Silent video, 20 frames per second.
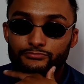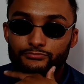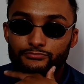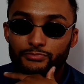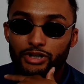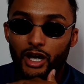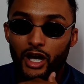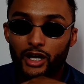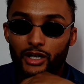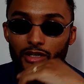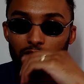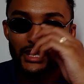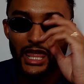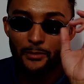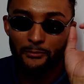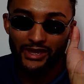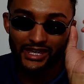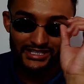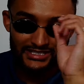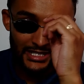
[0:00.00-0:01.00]
Parker. That
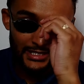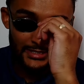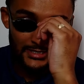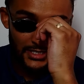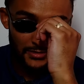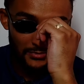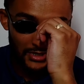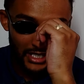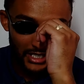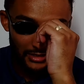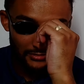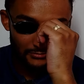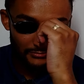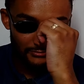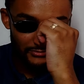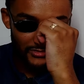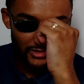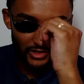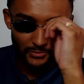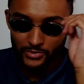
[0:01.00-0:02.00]
makes sense to me.
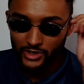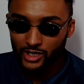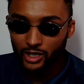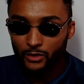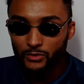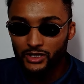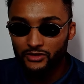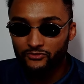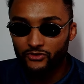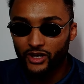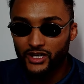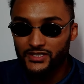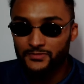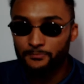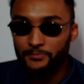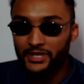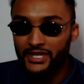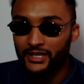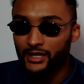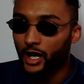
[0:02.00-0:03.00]
The Bakole fight's
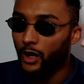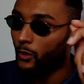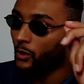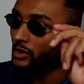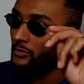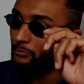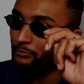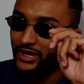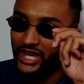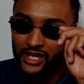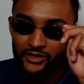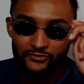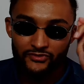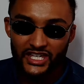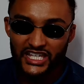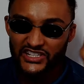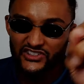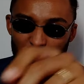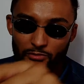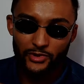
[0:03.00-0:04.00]
big. I want better
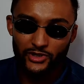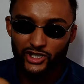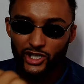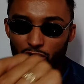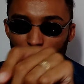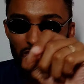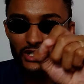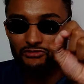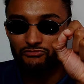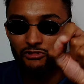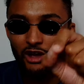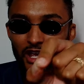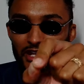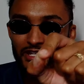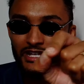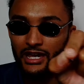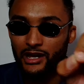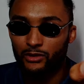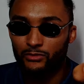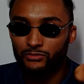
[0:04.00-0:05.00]
things for Bakole right
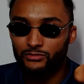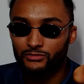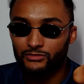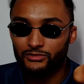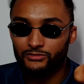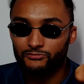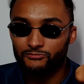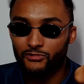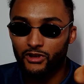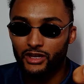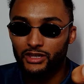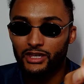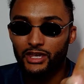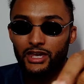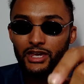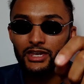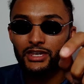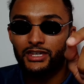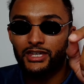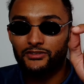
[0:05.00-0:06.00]
now, right?
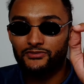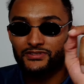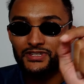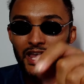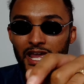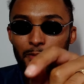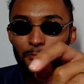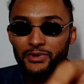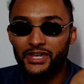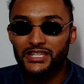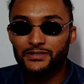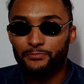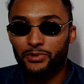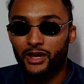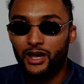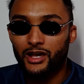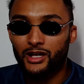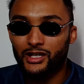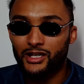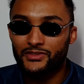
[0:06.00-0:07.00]
If Zhang beats
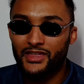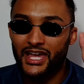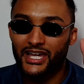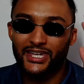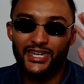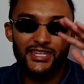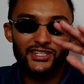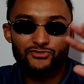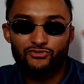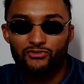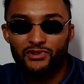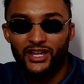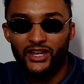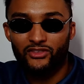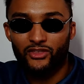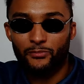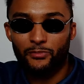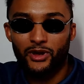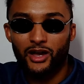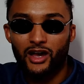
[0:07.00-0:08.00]
Parker, that gets rid of
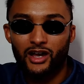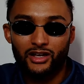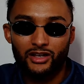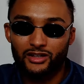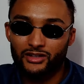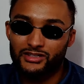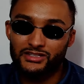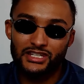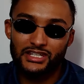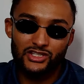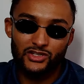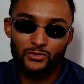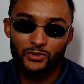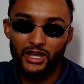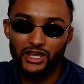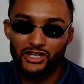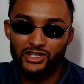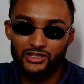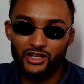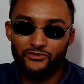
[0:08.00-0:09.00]
the Parker
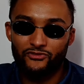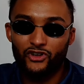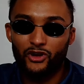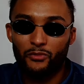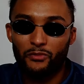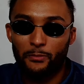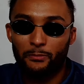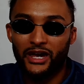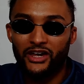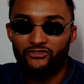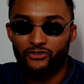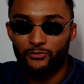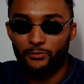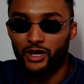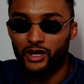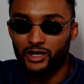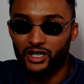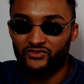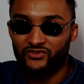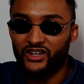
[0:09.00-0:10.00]
situation. I feel a bit bad for
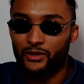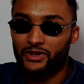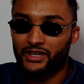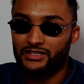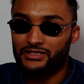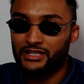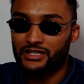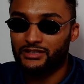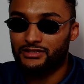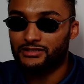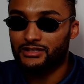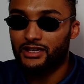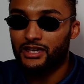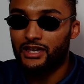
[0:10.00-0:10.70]
Parker, if that makes sense.